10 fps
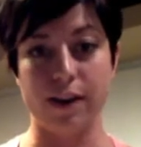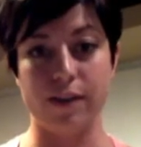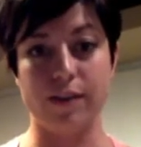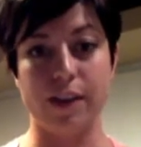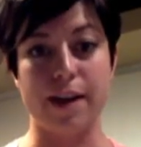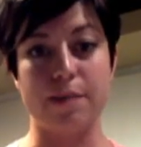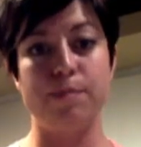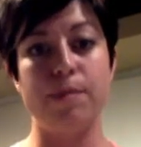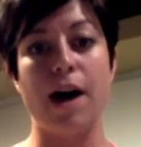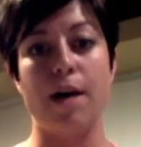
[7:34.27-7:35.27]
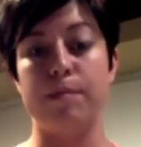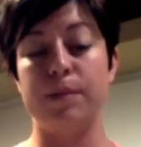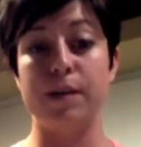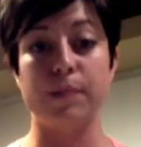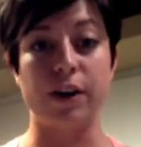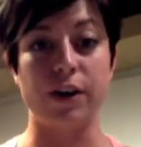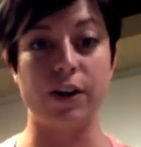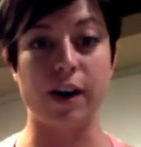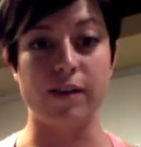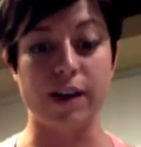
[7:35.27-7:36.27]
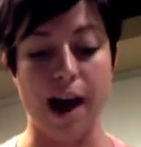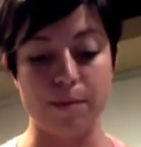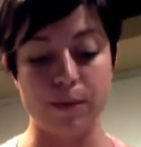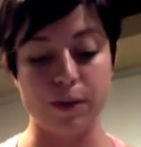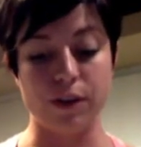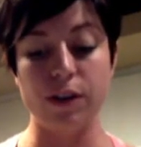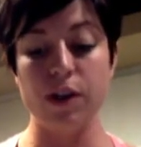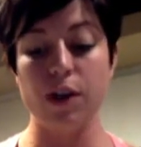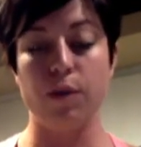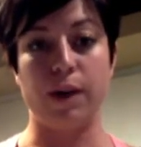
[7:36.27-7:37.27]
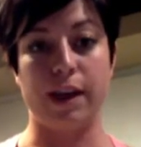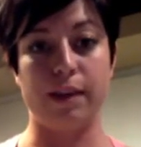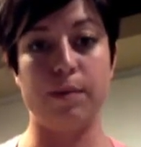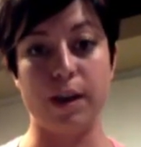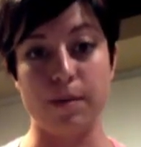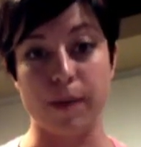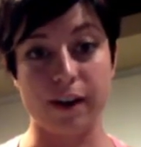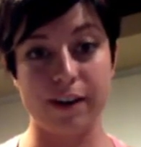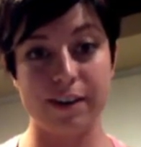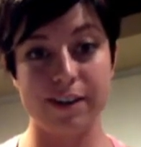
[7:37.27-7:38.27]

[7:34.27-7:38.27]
If you like peanut butter, you could have an apple with peanut butter.